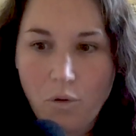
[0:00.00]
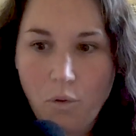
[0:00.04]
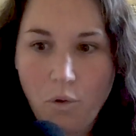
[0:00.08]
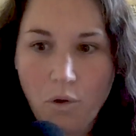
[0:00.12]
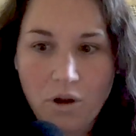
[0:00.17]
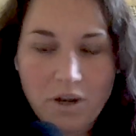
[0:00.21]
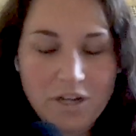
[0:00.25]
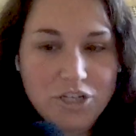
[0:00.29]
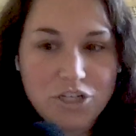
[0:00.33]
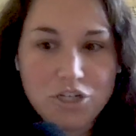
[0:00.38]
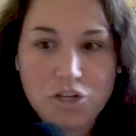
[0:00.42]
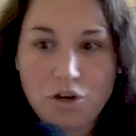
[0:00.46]

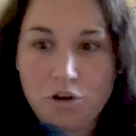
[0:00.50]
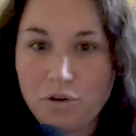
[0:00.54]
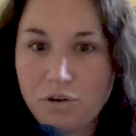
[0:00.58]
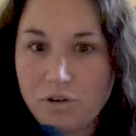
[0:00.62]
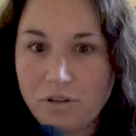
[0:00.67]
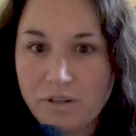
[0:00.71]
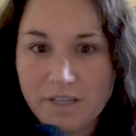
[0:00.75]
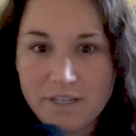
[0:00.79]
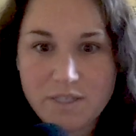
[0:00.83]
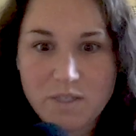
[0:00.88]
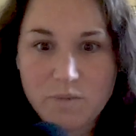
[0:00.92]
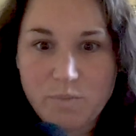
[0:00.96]
or
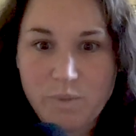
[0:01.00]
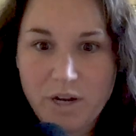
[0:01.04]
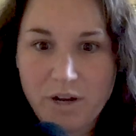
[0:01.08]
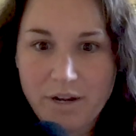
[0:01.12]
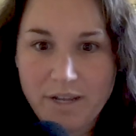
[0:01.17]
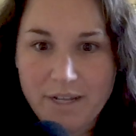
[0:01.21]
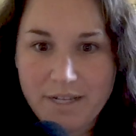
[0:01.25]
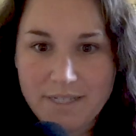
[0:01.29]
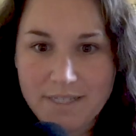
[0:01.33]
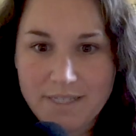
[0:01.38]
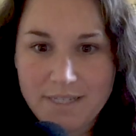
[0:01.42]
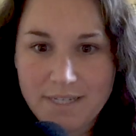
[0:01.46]
internal
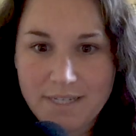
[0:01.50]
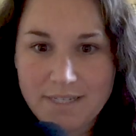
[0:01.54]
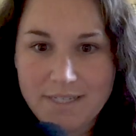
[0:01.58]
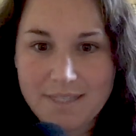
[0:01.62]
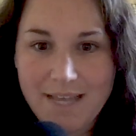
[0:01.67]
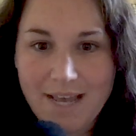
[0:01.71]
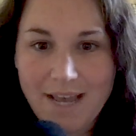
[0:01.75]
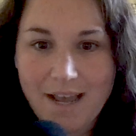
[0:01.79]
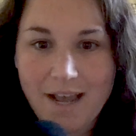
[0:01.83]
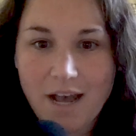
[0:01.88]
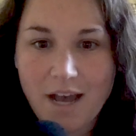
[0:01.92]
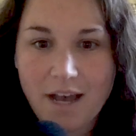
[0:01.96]
experiences
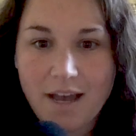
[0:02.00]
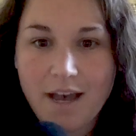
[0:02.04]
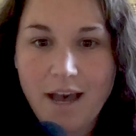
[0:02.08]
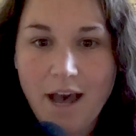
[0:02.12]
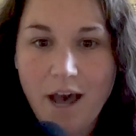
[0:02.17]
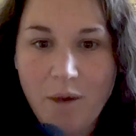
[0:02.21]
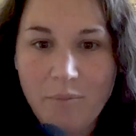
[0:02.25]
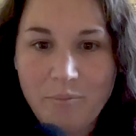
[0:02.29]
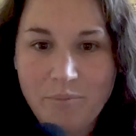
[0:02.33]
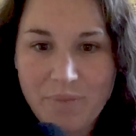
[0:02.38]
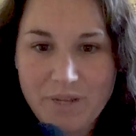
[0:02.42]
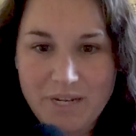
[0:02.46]
that
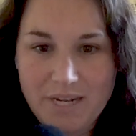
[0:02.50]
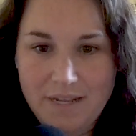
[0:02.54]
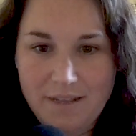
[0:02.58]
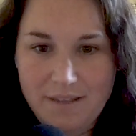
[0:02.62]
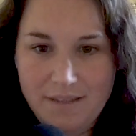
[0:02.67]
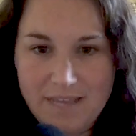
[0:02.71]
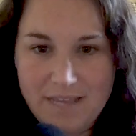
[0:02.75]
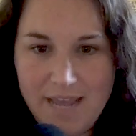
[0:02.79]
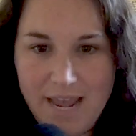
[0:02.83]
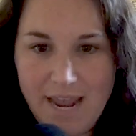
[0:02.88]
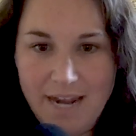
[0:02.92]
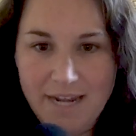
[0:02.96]

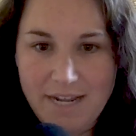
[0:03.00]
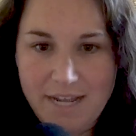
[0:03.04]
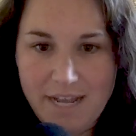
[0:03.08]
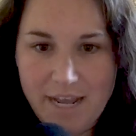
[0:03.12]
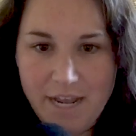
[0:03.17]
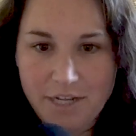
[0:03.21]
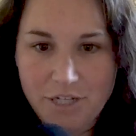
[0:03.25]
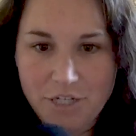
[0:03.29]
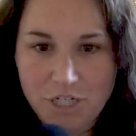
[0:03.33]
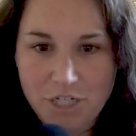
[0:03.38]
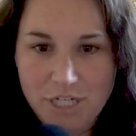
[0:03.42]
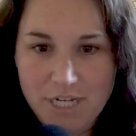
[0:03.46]
accompany the
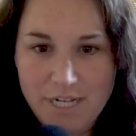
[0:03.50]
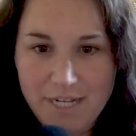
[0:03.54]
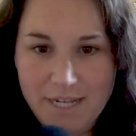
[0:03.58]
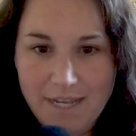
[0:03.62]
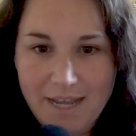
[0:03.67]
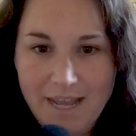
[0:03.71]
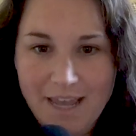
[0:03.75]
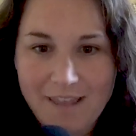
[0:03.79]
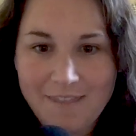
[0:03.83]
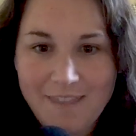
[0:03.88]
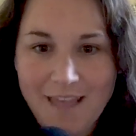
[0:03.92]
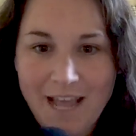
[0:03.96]

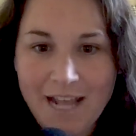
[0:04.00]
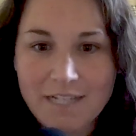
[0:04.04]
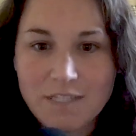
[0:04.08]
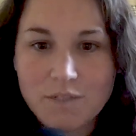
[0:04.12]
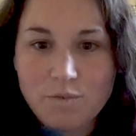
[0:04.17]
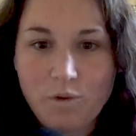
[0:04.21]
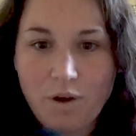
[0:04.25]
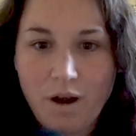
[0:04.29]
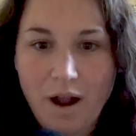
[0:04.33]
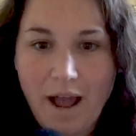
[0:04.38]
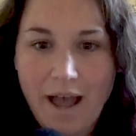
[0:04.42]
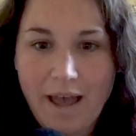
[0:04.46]
ADHD. And
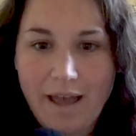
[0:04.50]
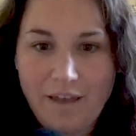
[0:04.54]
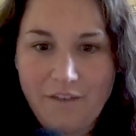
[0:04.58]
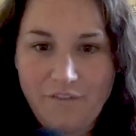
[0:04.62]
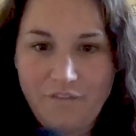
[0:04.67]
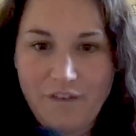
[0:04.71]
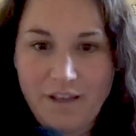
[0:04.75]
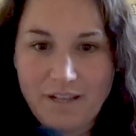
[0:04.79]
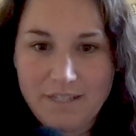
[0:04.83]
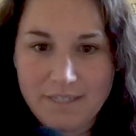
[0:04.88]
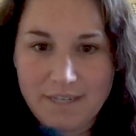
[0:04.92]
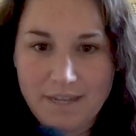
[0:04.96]
that's where
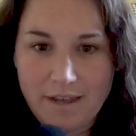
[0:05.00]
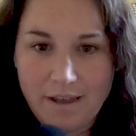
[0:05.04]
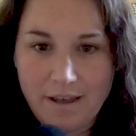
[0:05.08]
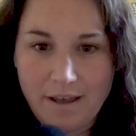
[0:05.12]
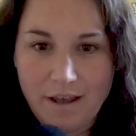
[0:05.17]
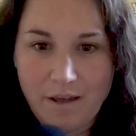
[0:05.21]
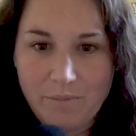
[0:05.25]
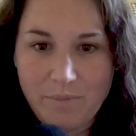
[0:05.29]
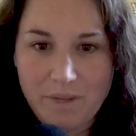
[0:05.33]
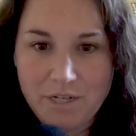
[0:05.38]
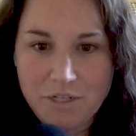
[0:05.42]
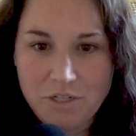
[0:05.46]
IFS can
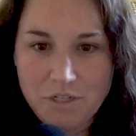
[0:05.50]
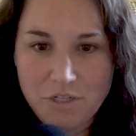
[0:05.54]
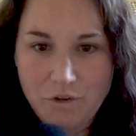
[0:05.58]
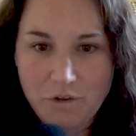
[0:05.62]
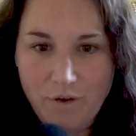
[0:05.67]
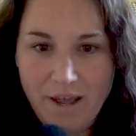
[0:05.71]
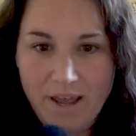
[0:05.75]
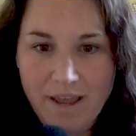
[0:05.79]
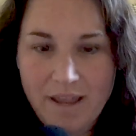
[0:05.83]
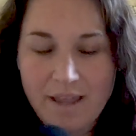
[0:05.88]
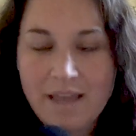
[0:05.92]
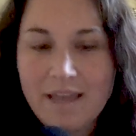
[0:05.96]
come
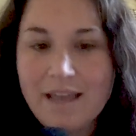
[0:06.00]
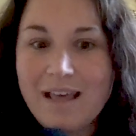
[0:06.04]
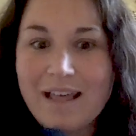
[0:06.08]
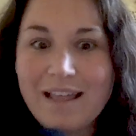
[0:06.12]
into it.